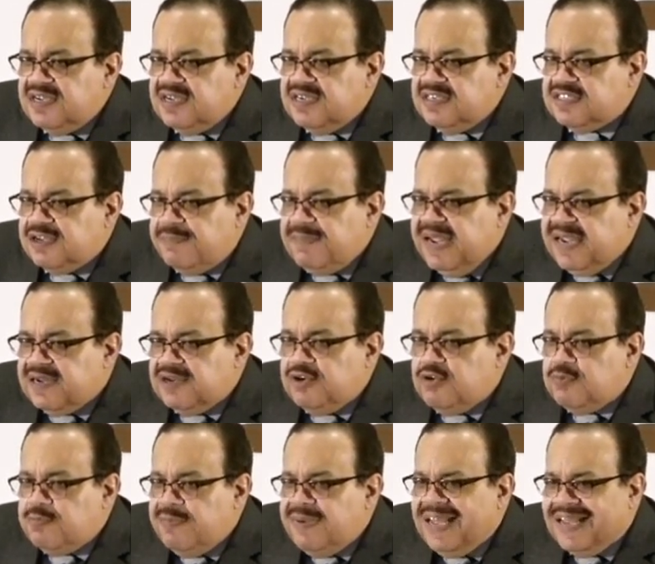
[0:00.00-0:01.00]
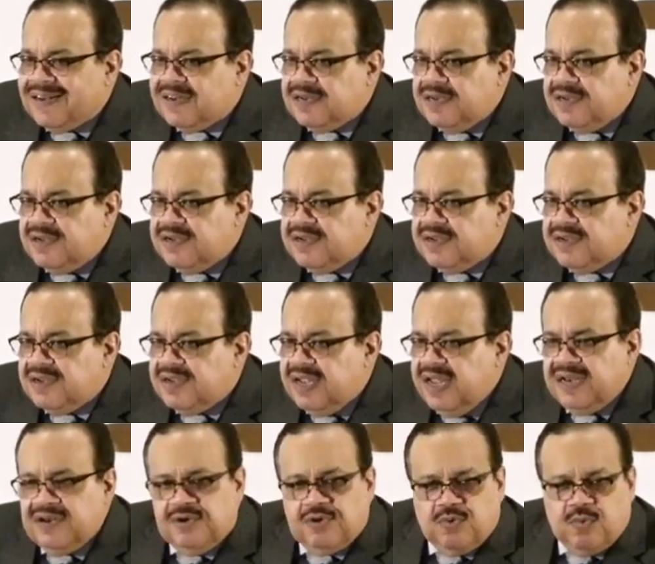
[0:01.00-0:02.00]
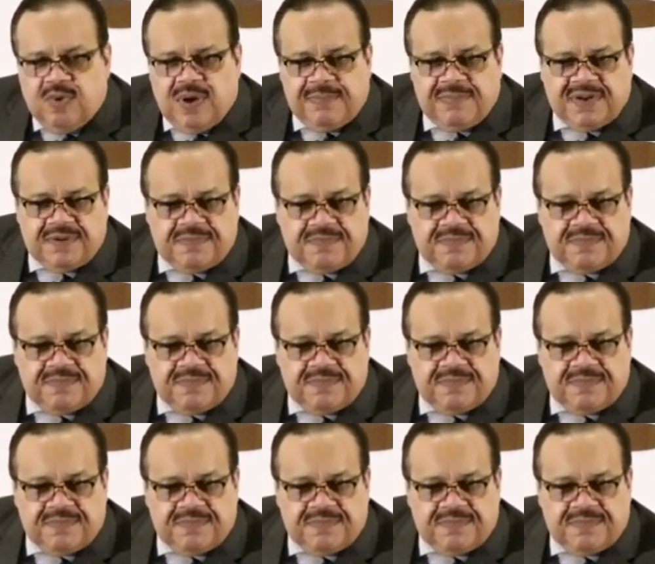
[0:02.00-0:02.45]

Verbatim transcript: to make new men and new women.